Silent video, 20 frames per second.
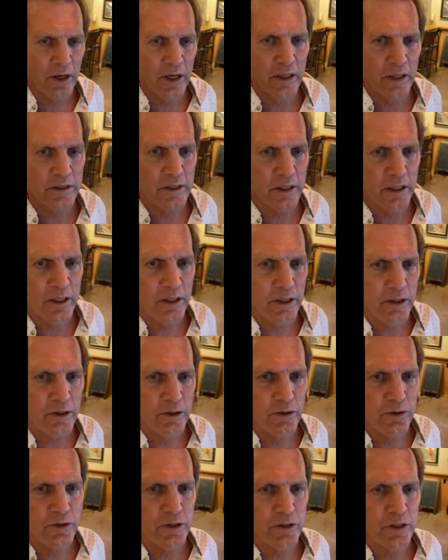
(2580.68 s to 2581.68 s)
is a
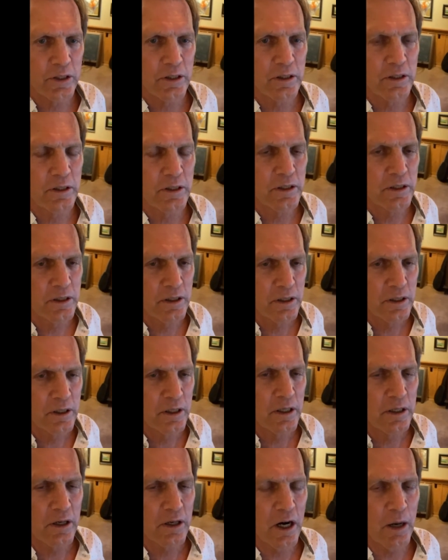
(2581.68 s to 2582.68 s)
huge
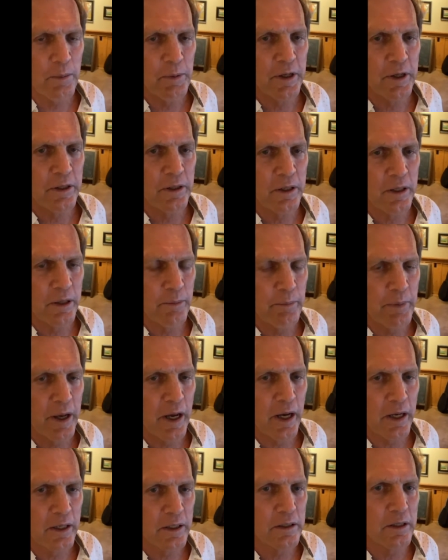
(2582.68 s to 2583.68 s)
carbon
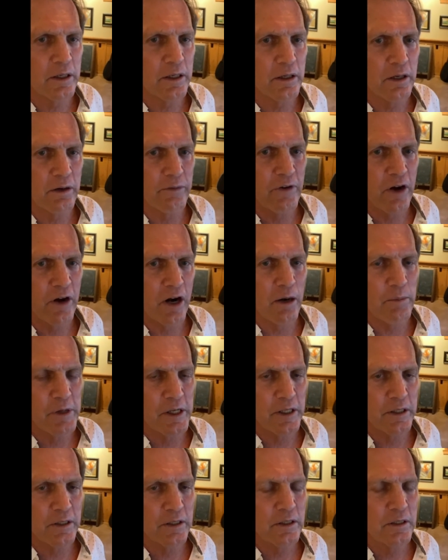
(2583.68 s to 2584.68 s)
impact on our environment.